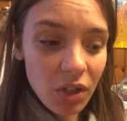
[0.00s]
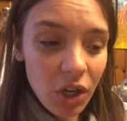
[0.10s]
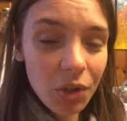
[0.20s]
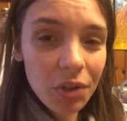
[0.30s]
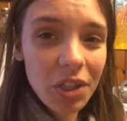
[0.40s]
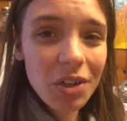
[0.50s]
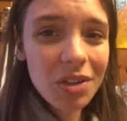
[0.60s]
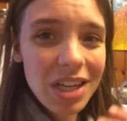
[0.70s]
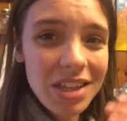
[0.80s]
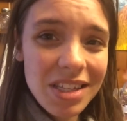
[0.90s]
Earlier
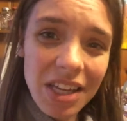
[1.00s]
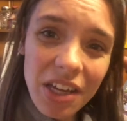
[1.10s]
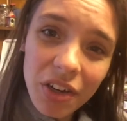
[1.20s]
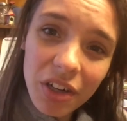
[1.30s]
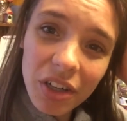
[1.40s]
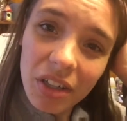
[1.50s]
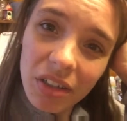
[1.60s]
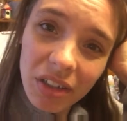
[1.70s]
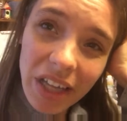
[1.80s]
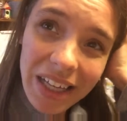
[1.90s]
in the year,
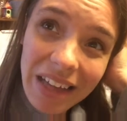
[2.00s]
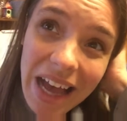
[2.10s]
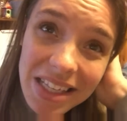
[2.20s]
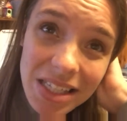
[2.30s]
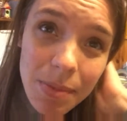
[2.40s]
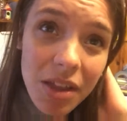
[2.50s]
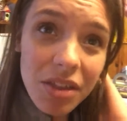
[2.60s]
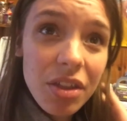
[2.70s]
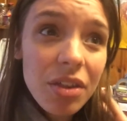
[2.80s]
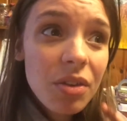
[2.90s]
like last
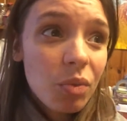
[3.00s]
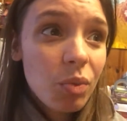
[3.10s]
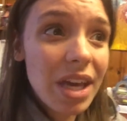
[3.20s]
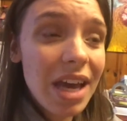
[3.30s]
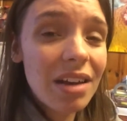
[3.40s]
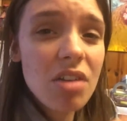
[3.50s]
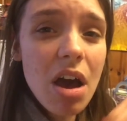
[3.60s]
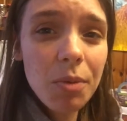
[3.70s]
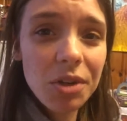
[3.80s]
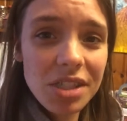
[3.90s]
month, we had a
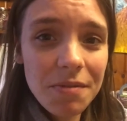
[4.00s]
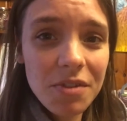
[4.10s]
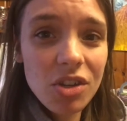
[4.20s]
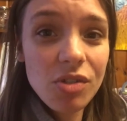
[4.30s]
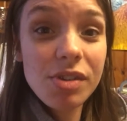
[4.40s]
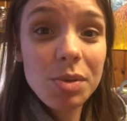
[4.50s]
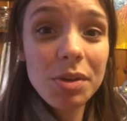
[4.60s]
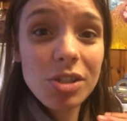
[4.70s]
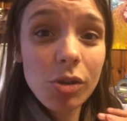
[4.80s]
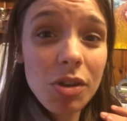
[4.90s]
lot more stuff to do because we were
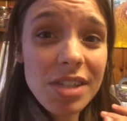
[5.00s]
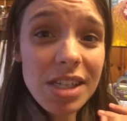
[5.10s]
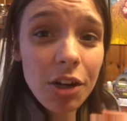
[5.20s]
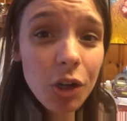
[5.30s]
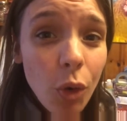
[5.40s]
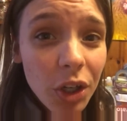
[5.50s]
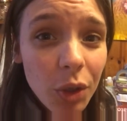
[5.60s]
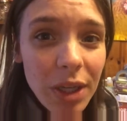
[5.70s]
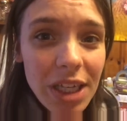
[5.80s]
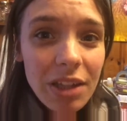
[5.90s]
still using our core
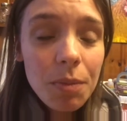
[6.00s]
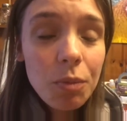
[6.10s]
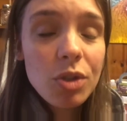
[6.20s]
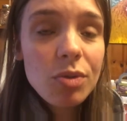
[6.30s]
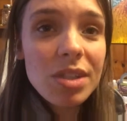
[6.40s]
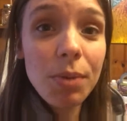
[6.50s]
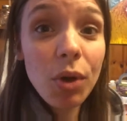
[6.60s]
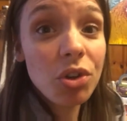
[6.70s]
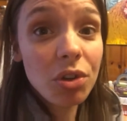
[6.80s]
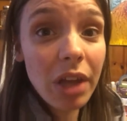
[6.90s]
curriculum, which was
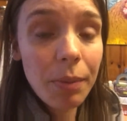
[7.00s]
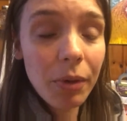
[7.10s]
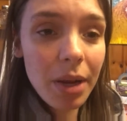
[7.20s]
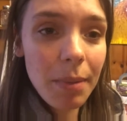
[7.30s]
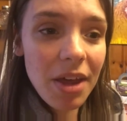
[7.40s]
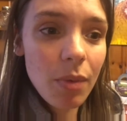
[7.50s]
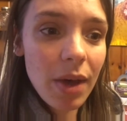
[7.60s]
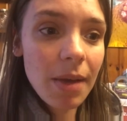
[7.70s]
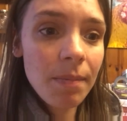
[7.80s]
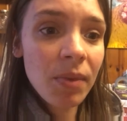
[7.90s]
Build Your Library, by the
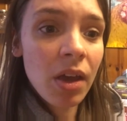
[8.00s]
way.